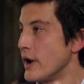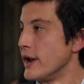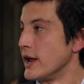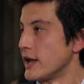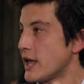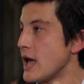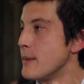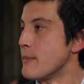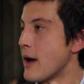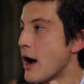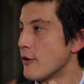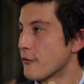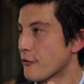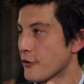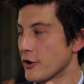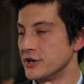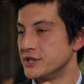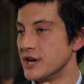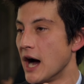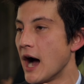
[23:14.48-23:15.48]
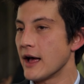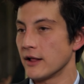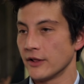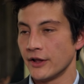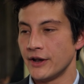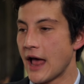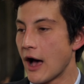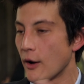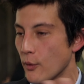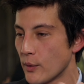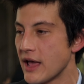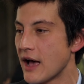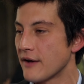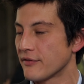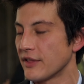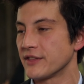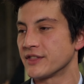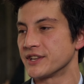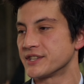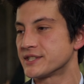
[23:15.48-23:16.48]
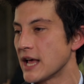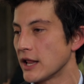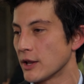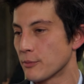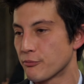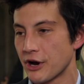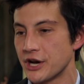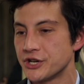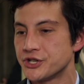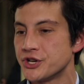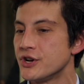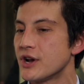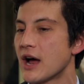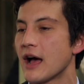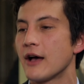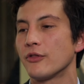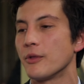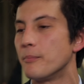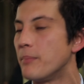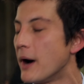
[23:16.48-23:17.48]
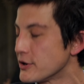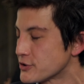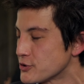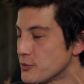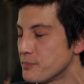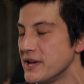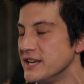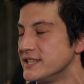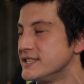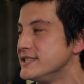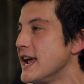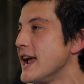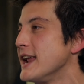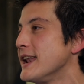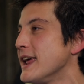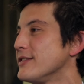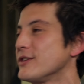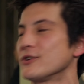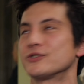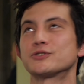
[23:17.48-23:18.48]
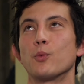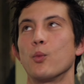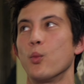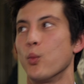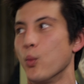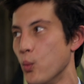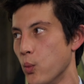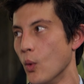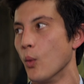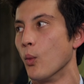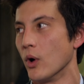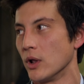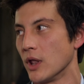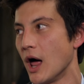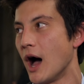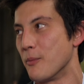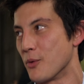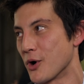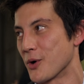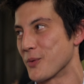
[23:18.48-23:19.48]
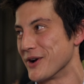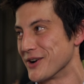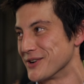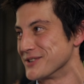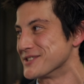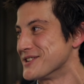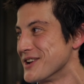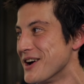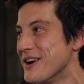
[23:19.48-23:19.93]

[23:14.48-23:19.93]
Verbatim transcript: when it came out for a dial, and now we have like the celebration dial, the puzzle yeah. piece day date. There's and I like that. I,